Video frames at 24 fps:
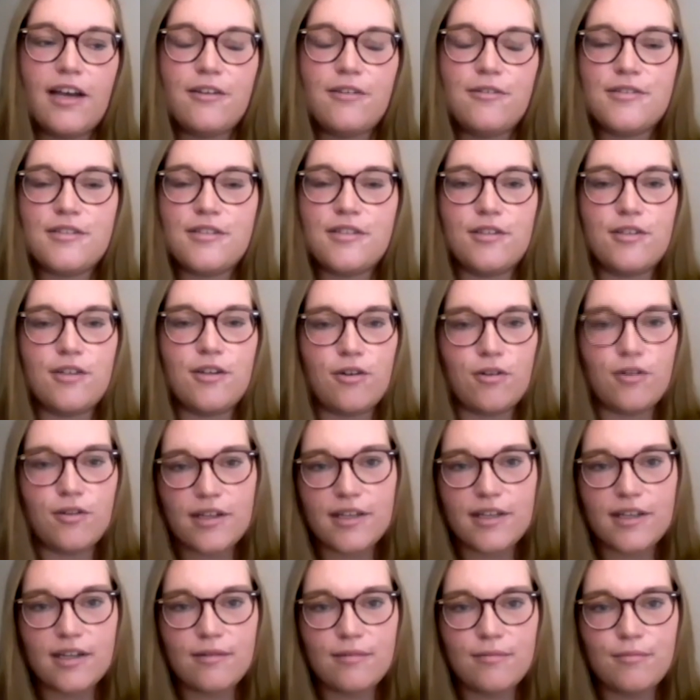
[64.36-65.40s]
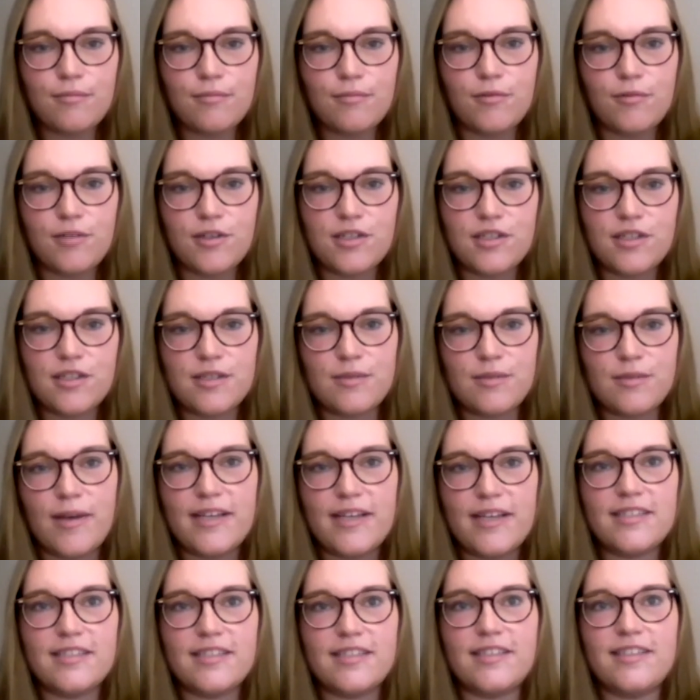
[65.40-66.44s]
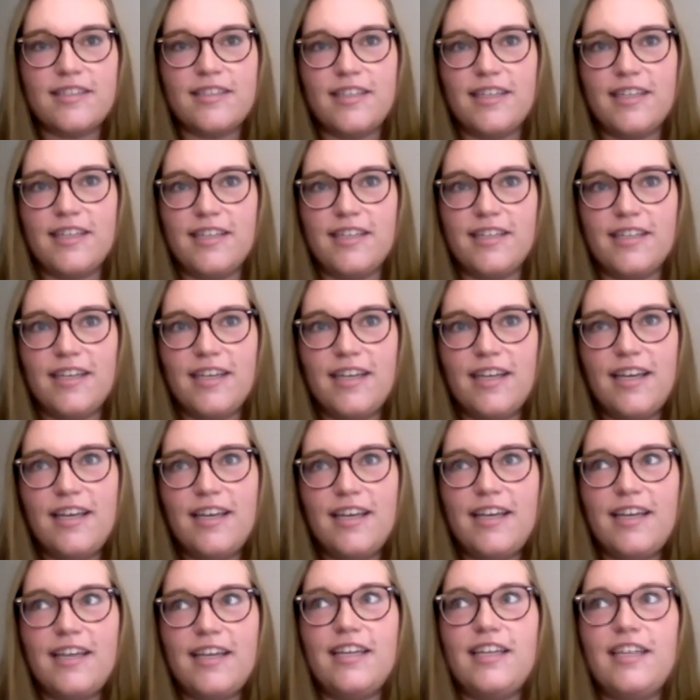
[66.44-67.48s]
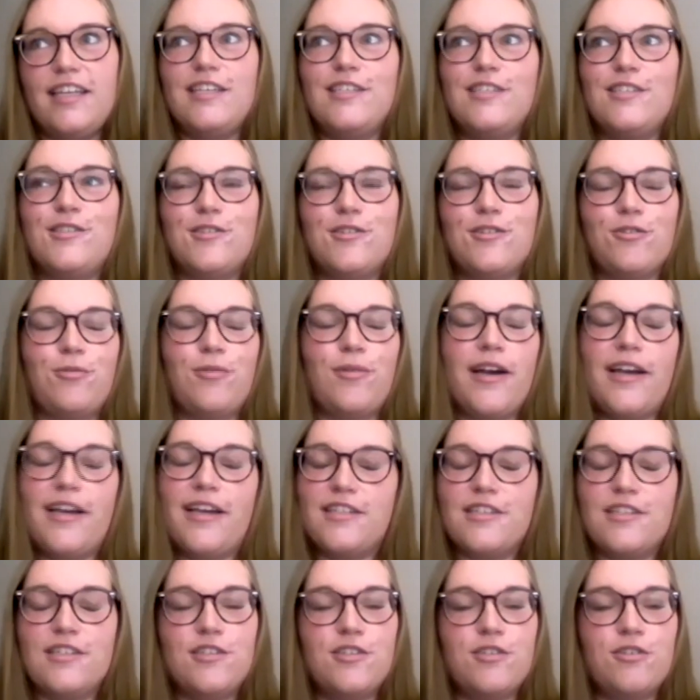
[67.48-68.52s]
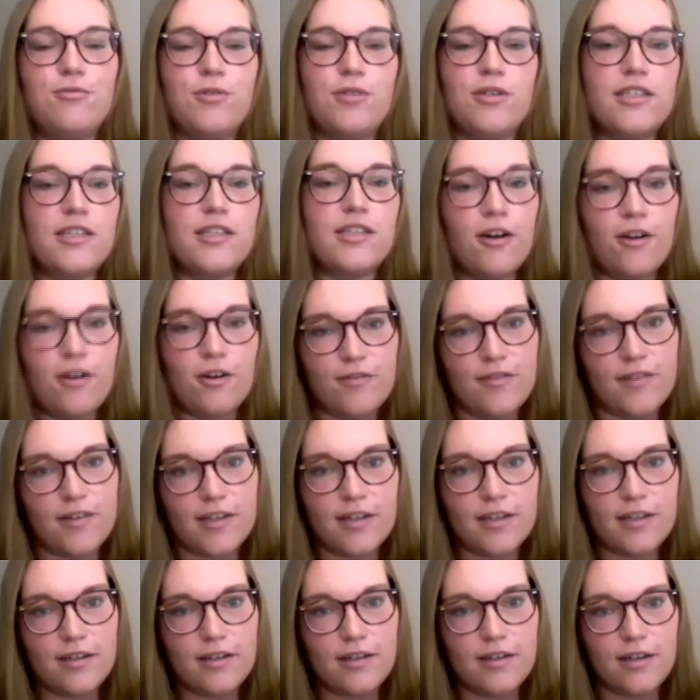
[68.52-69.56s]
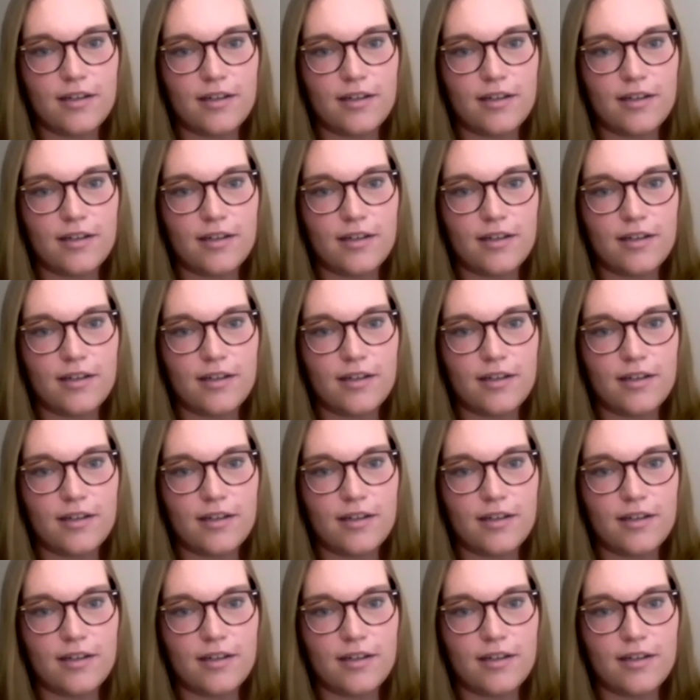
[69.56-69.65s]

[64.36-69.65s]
use linoleum, which is basically an easier way to do wood carving.